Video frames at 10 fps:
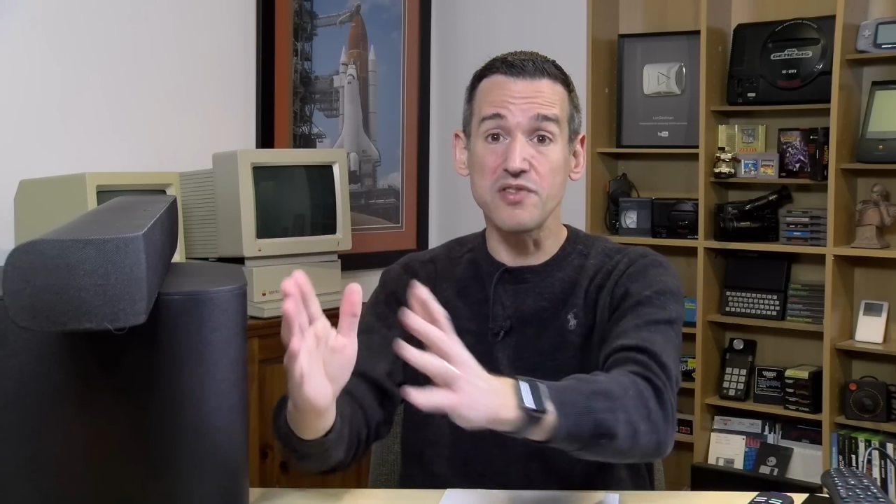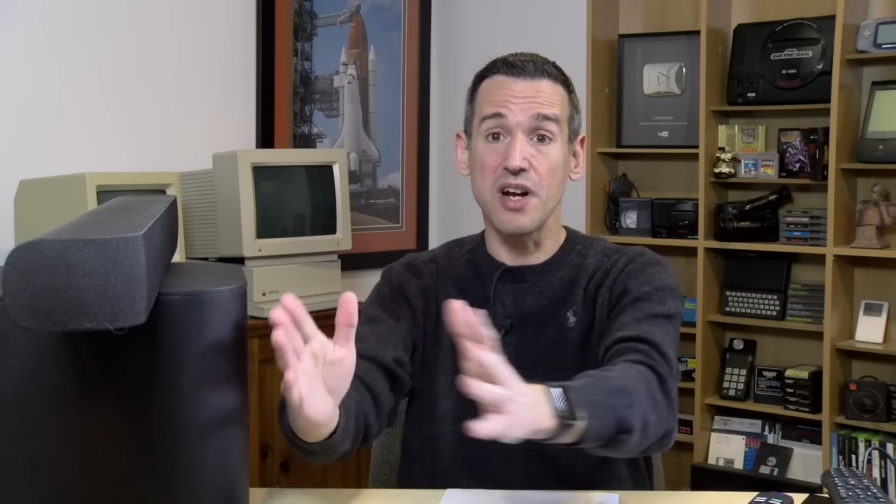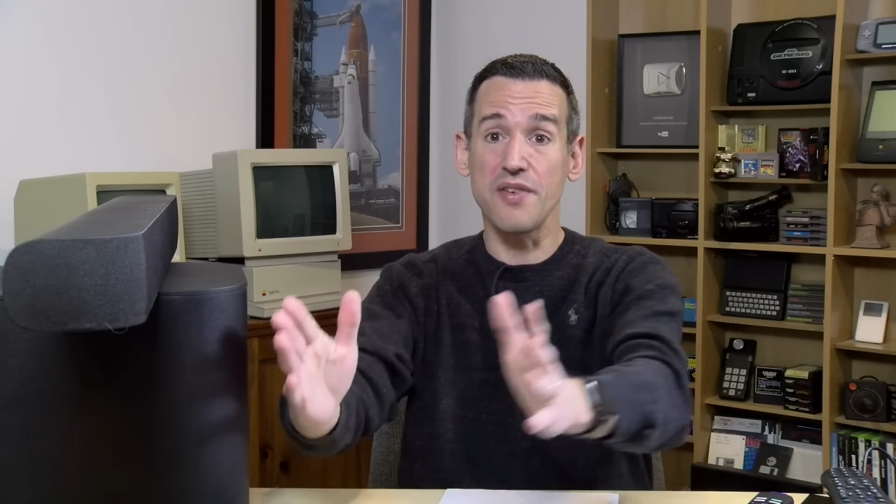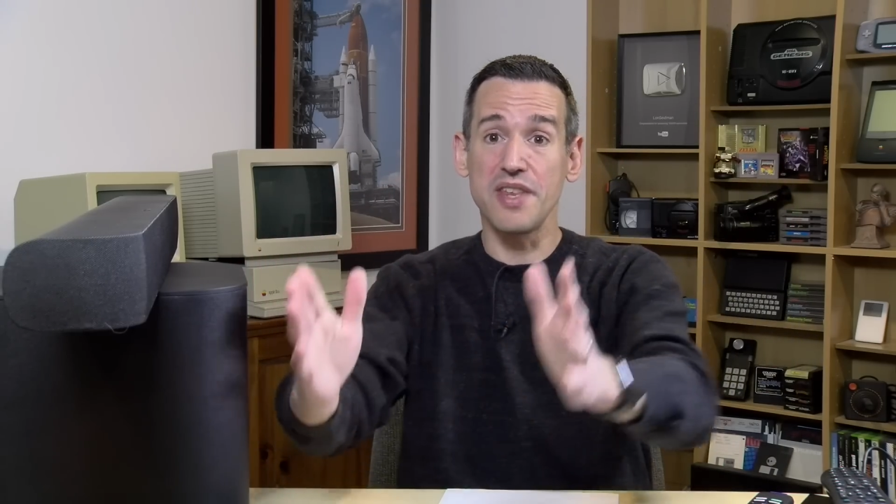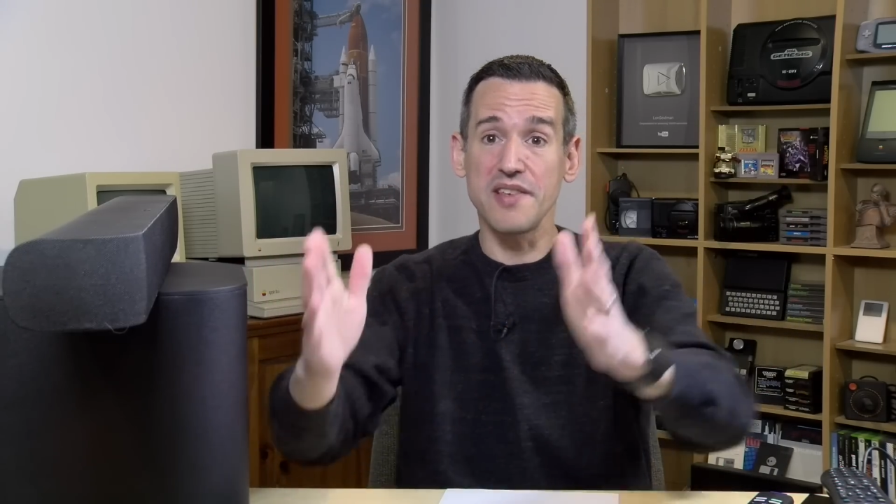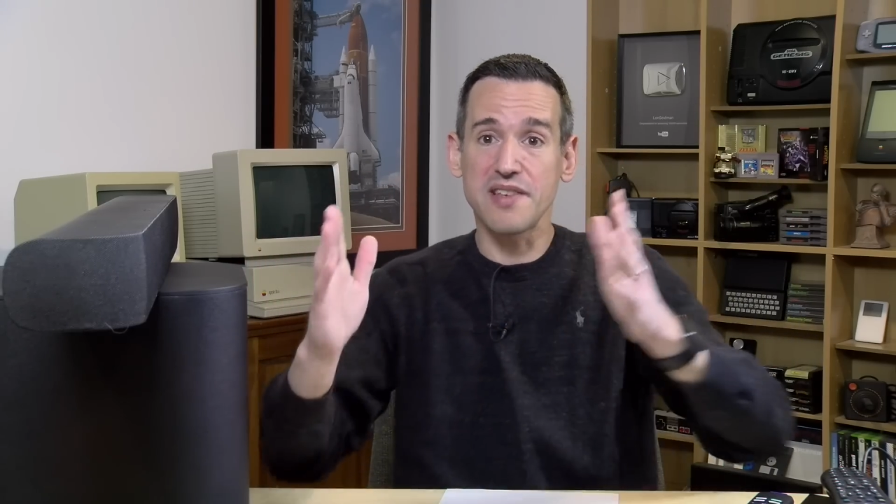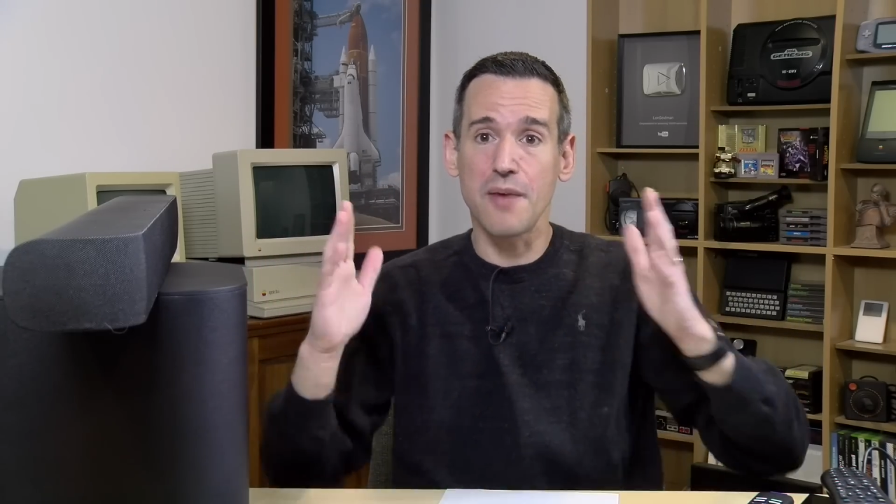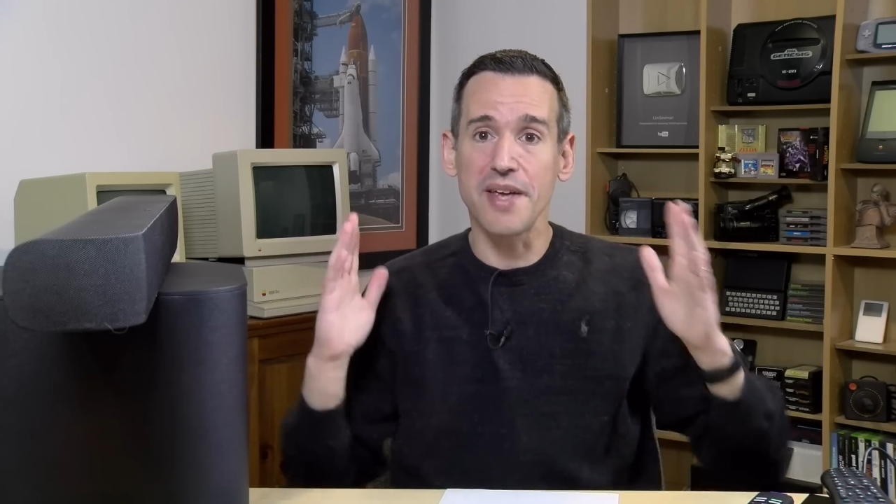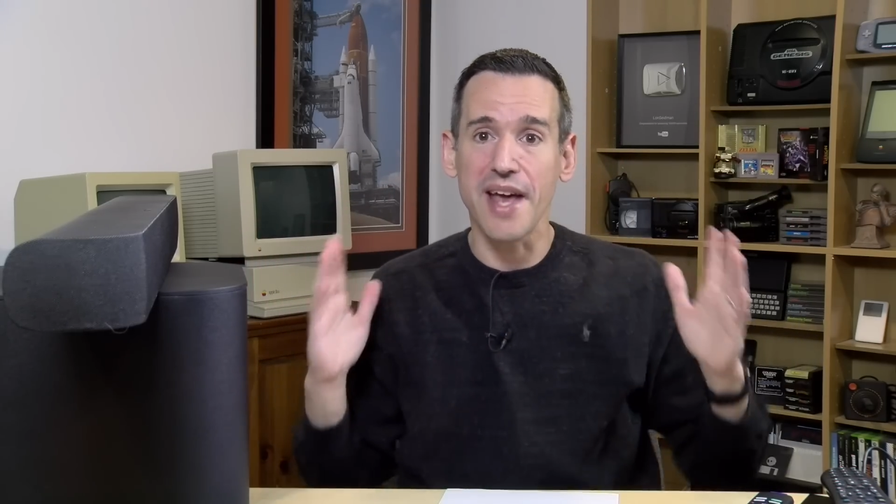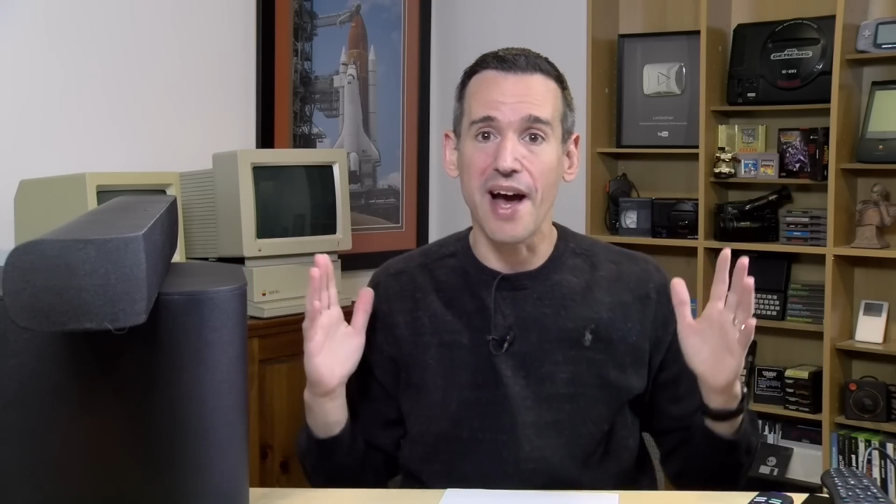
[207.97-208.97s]
so everything's
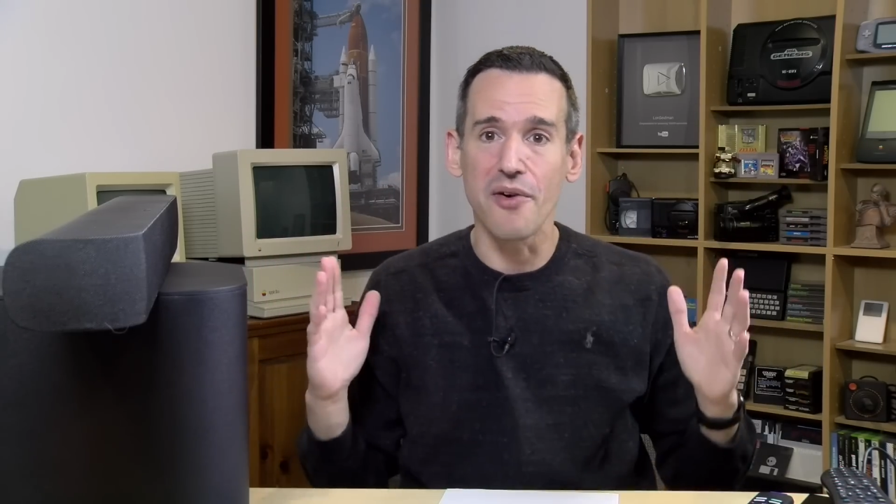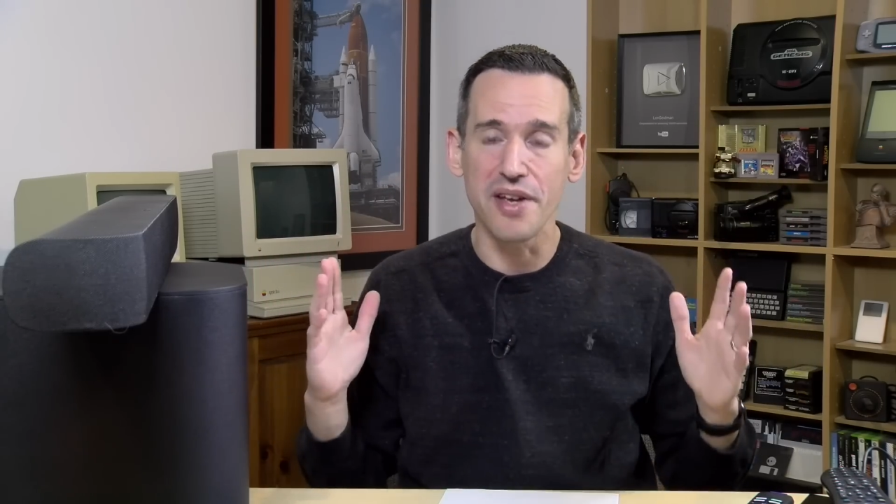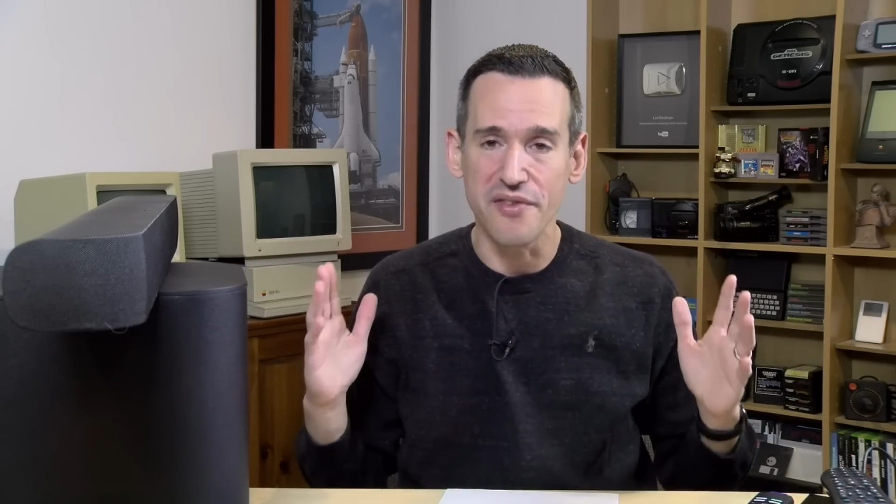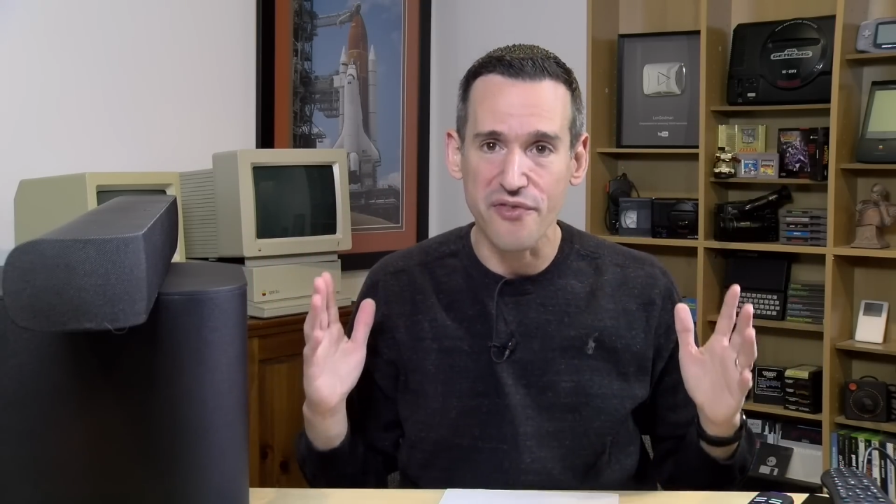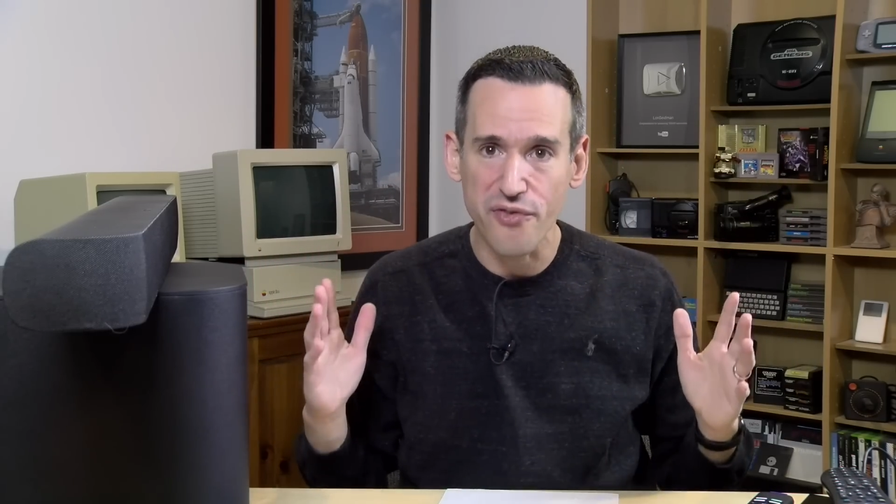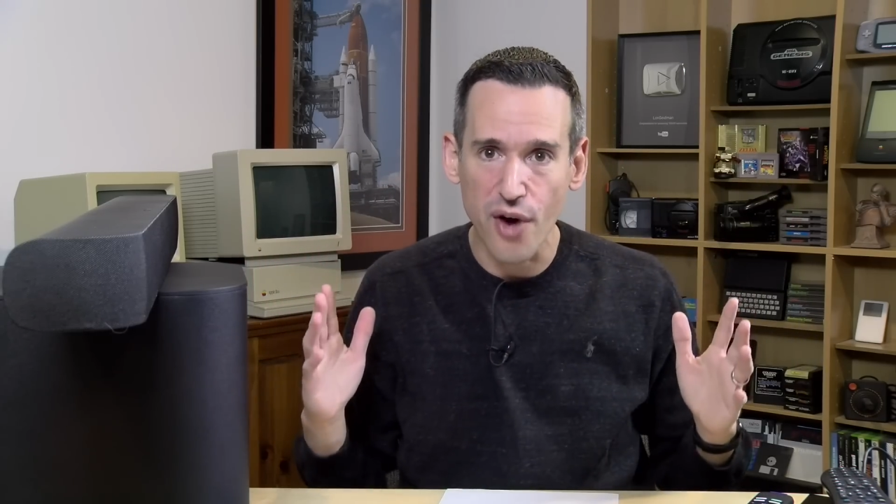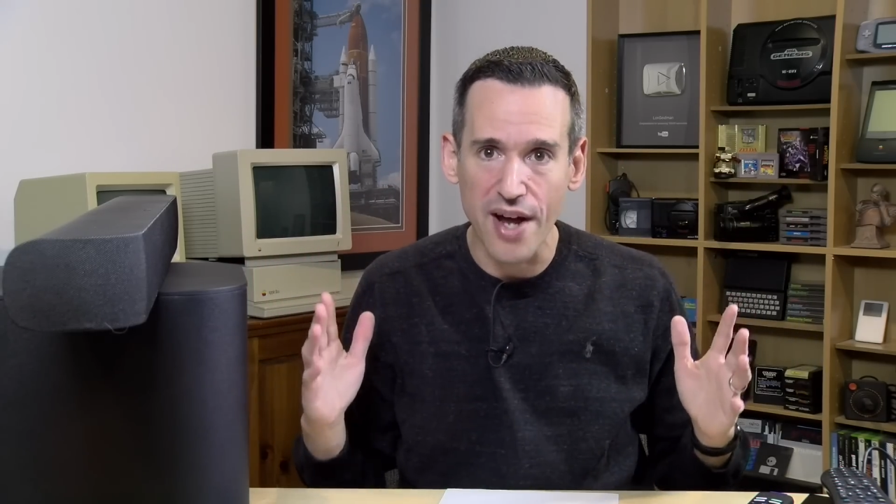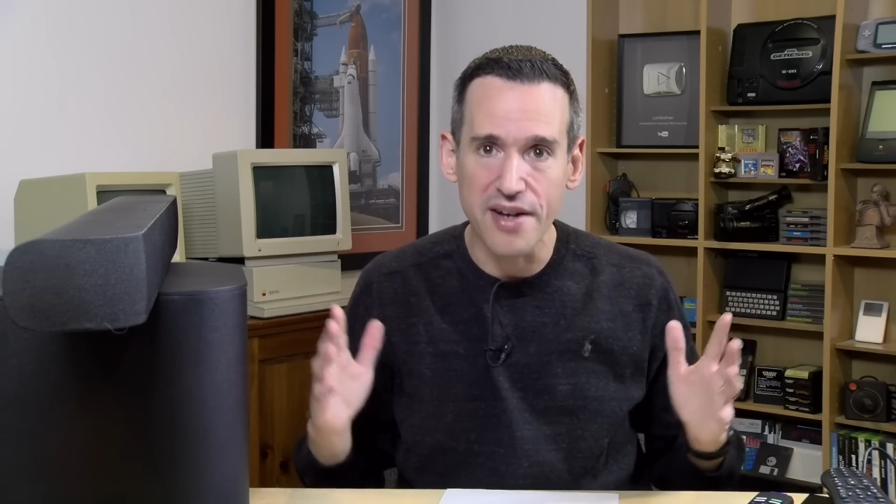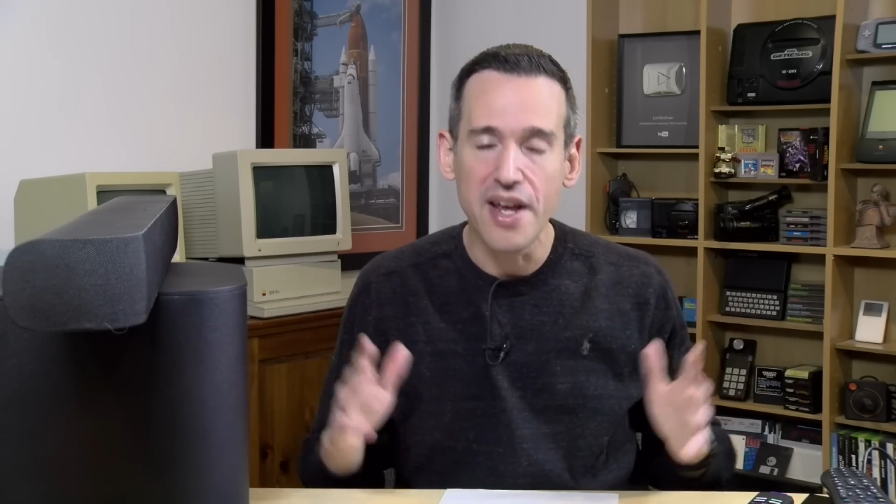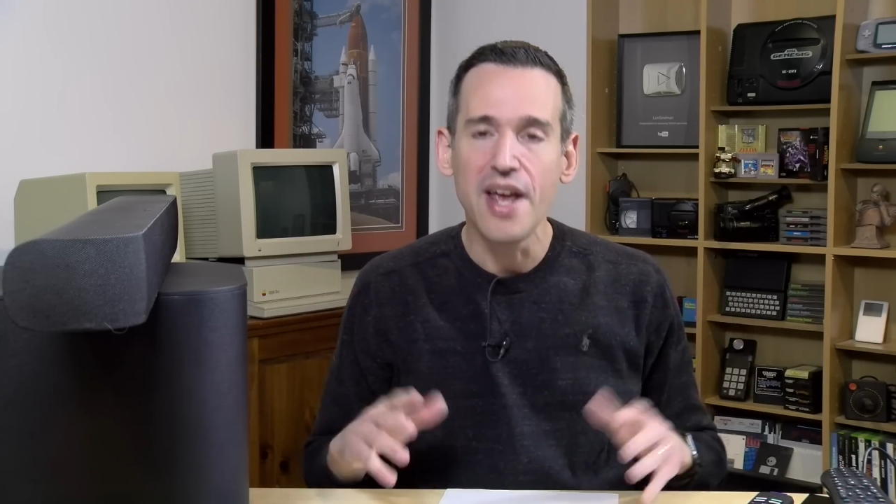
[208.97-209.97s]
coming out in
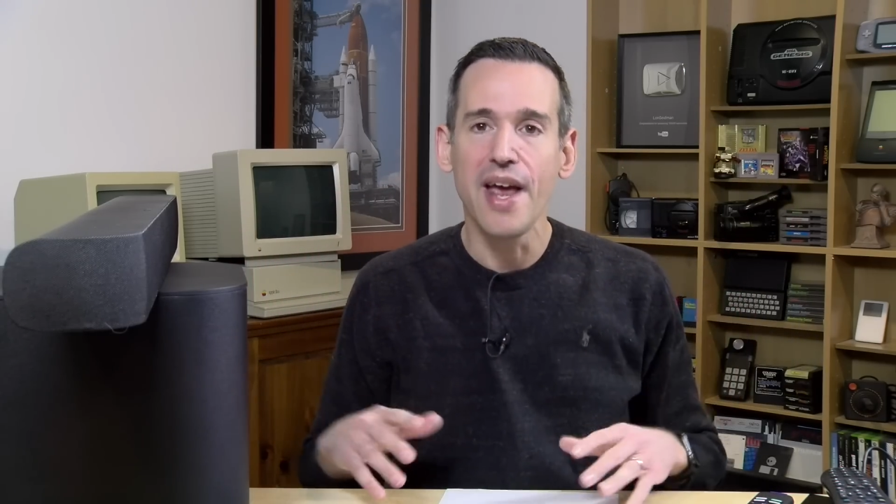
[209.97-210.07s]
front.